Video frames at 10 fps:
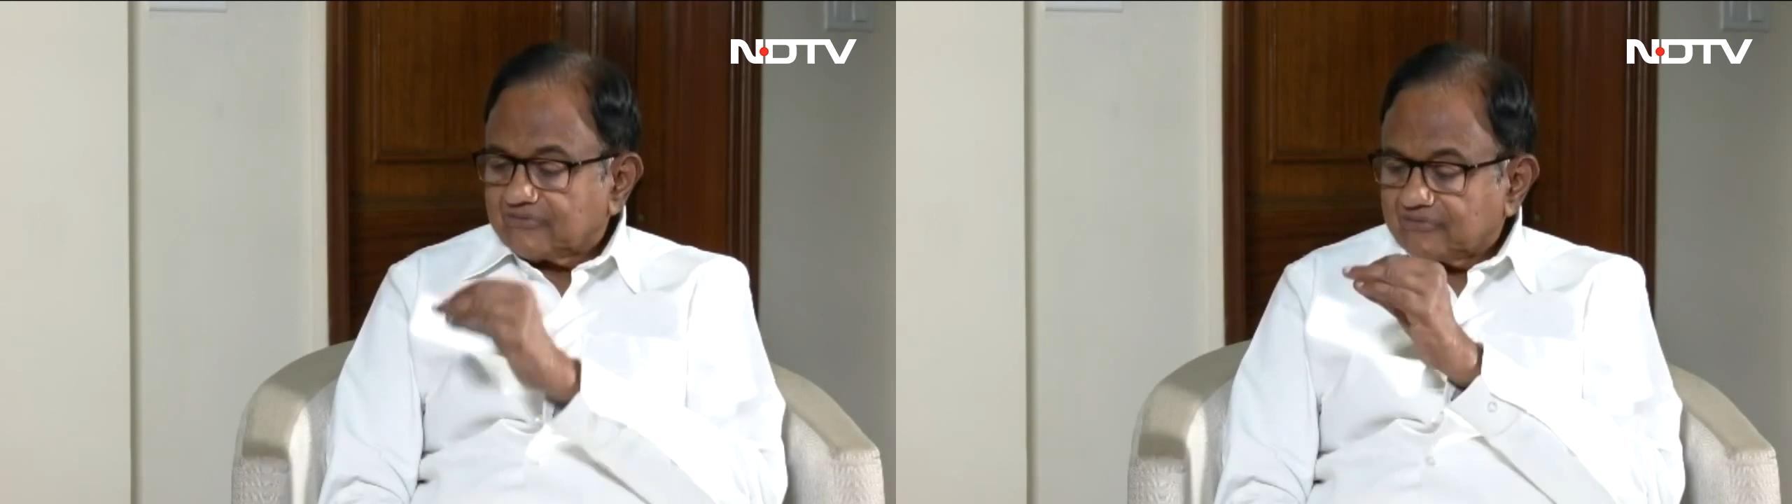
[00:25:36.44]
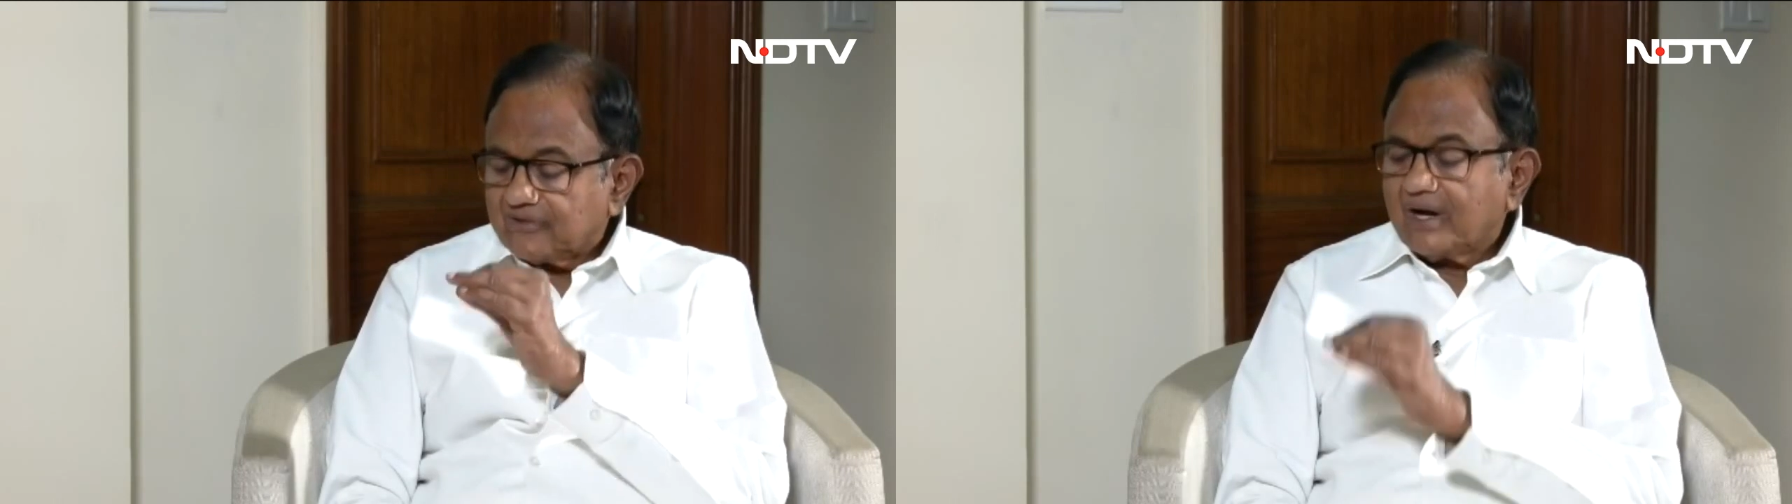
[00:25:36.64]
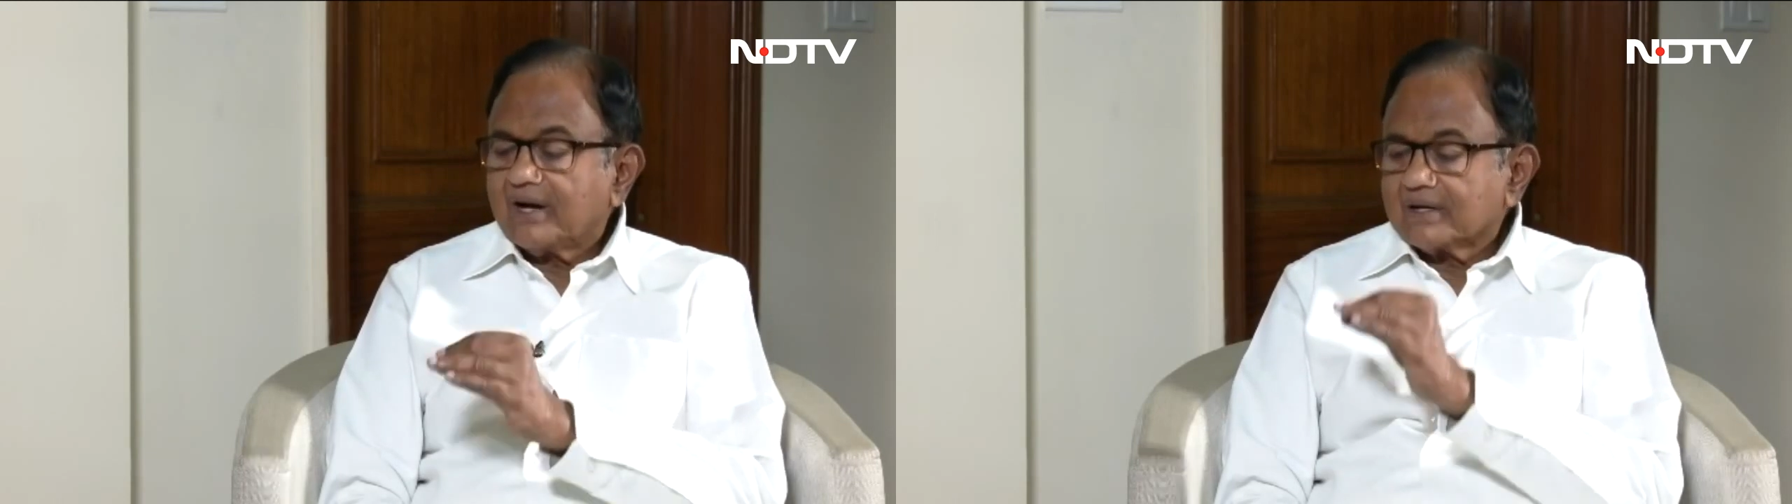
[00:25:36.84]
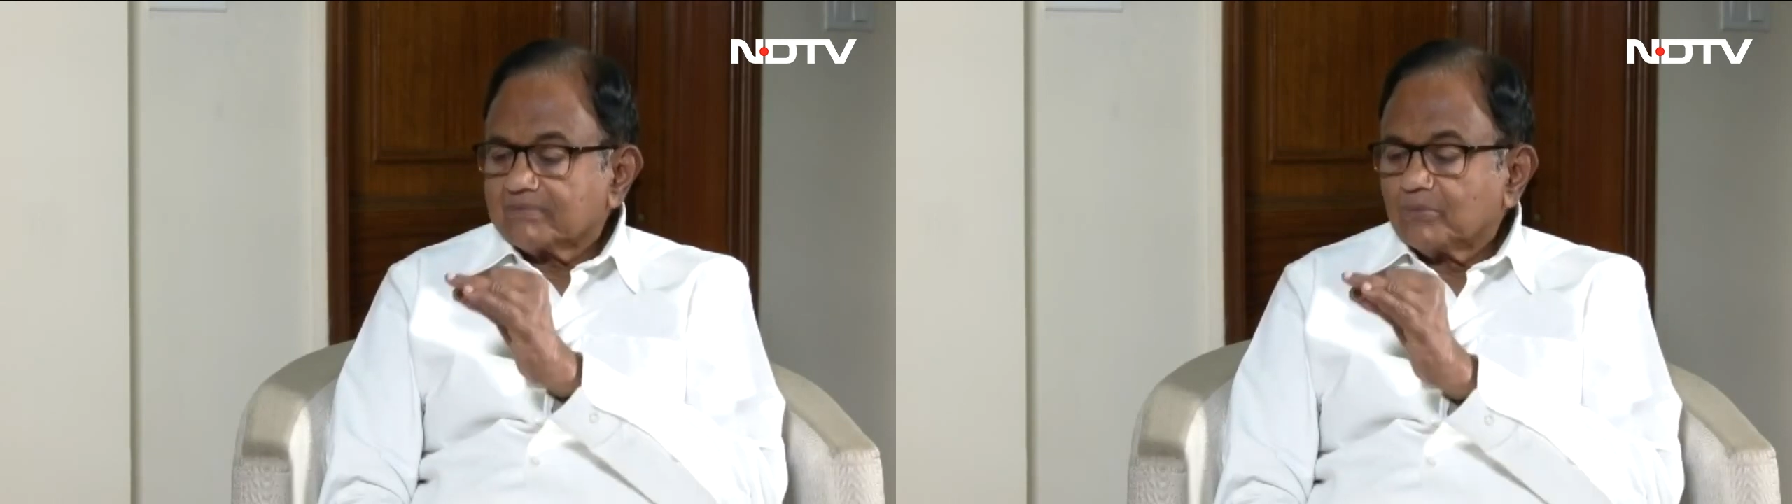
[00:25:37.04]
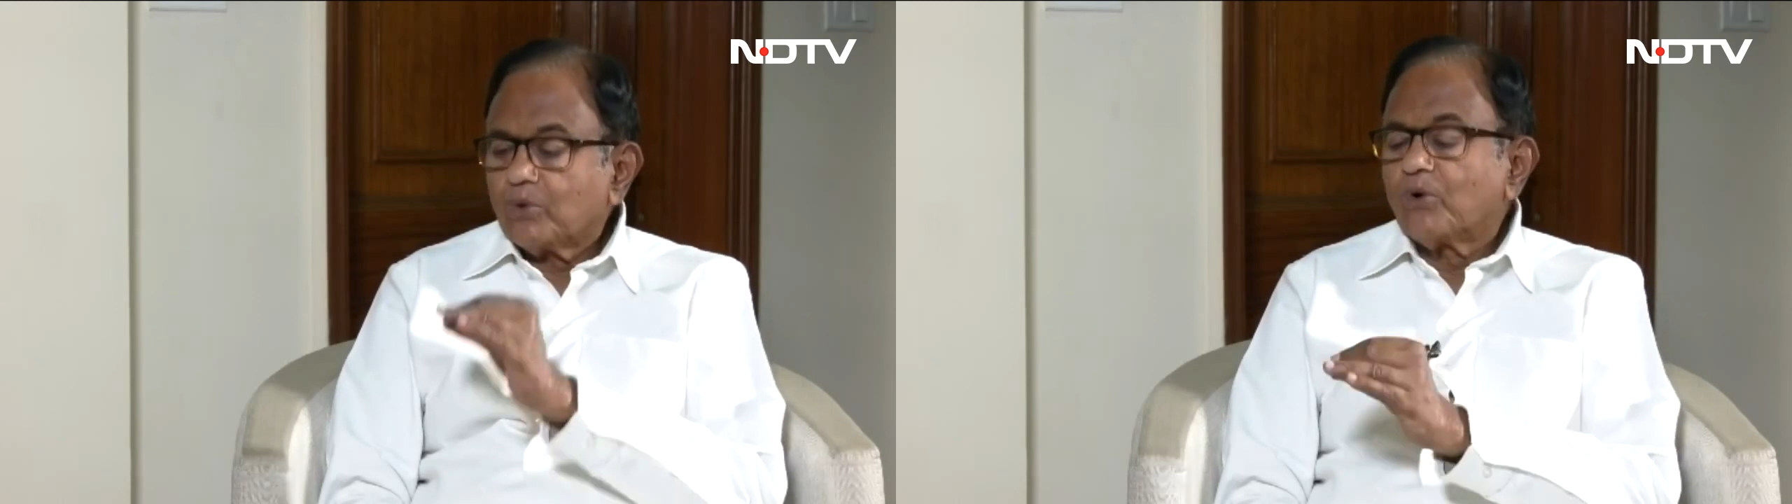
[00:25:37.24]
far
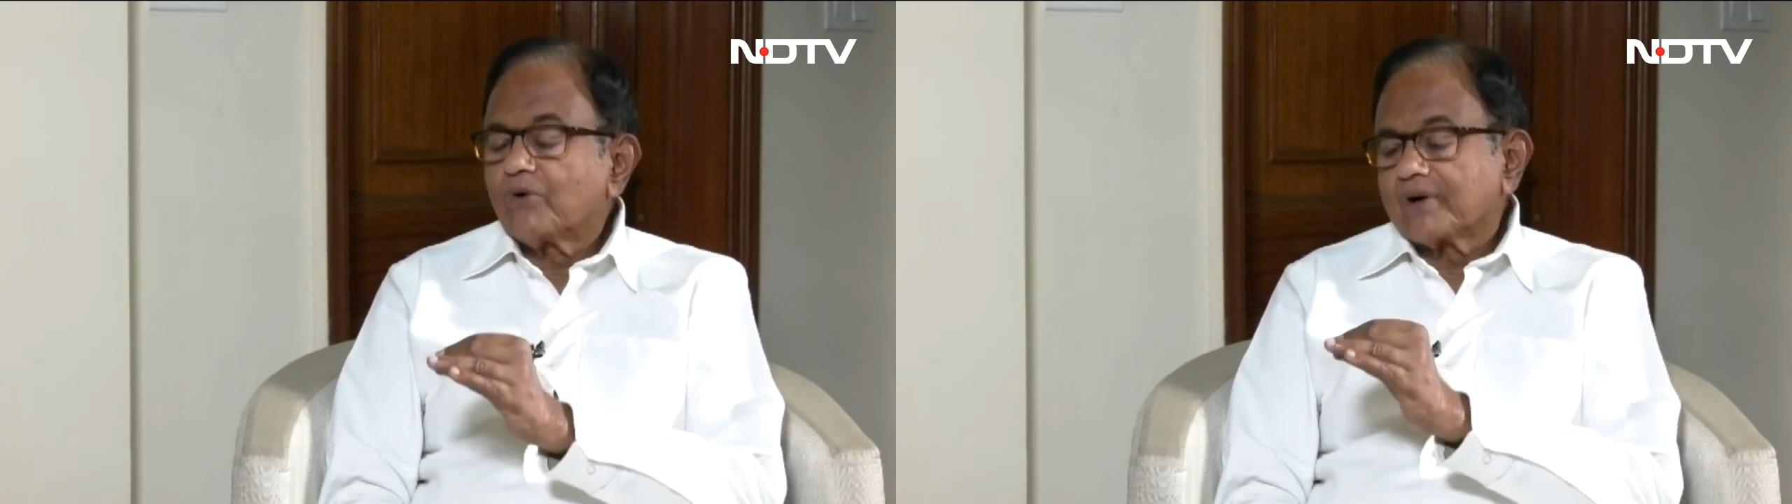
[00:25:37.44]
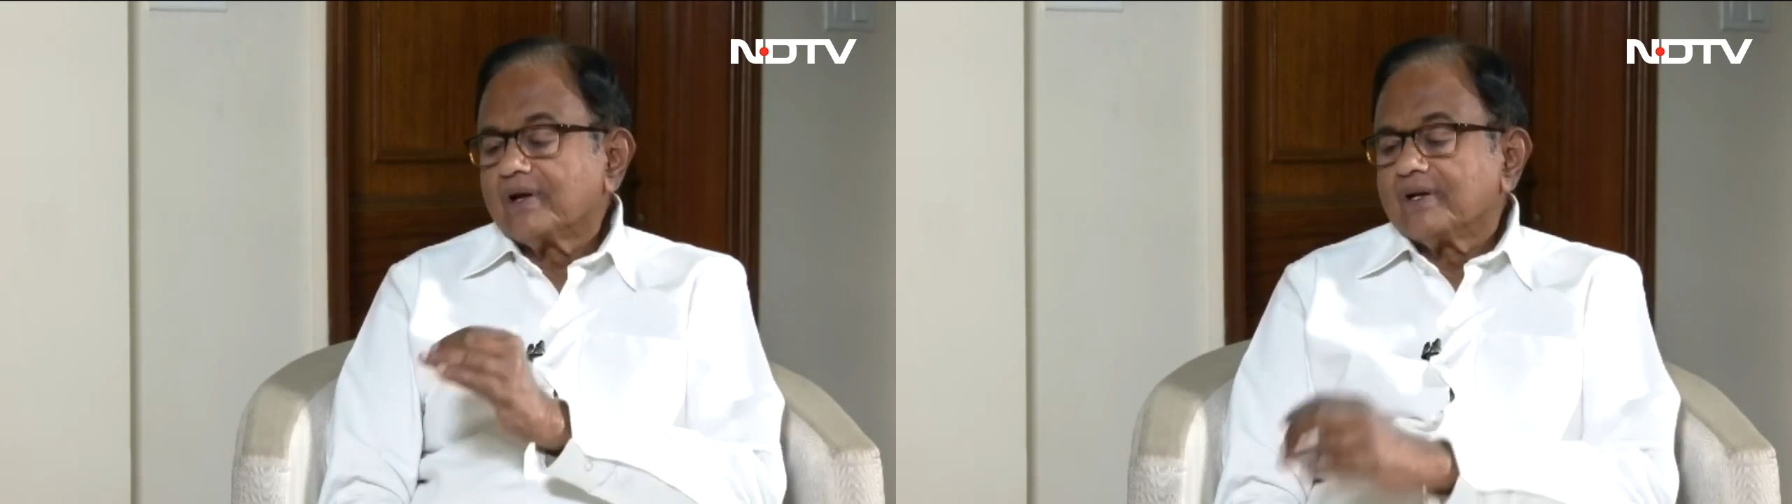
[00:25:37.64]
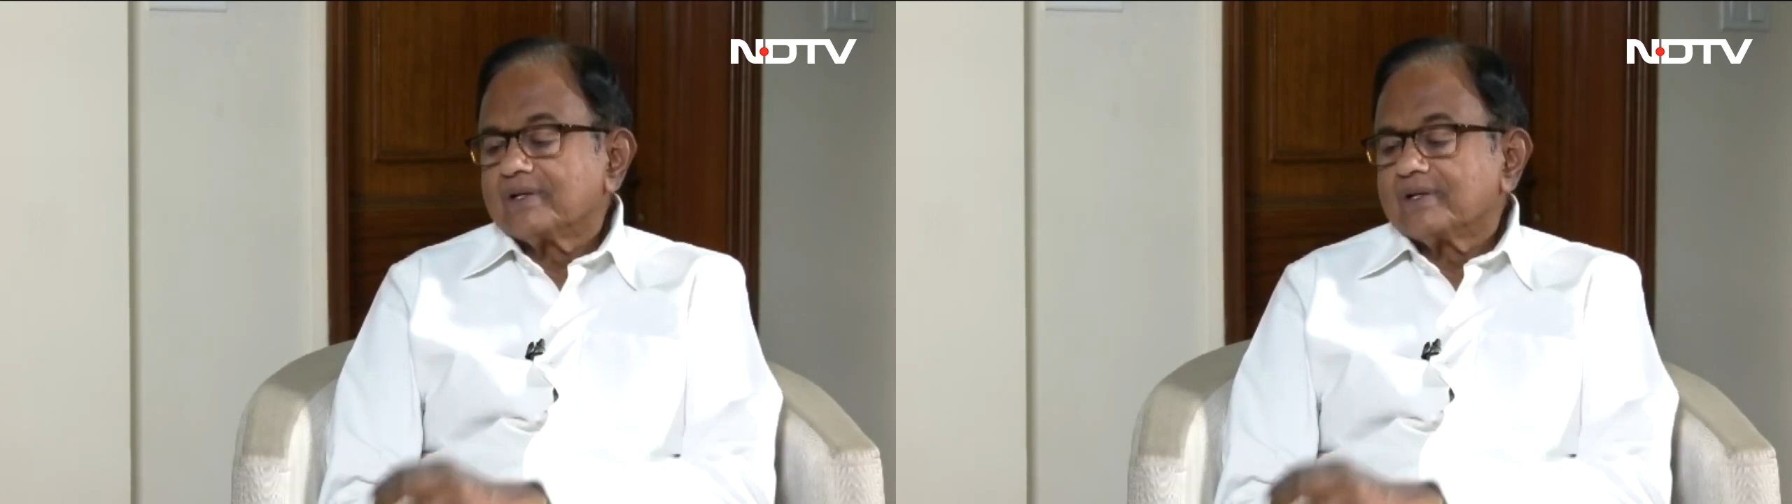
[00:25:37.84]
more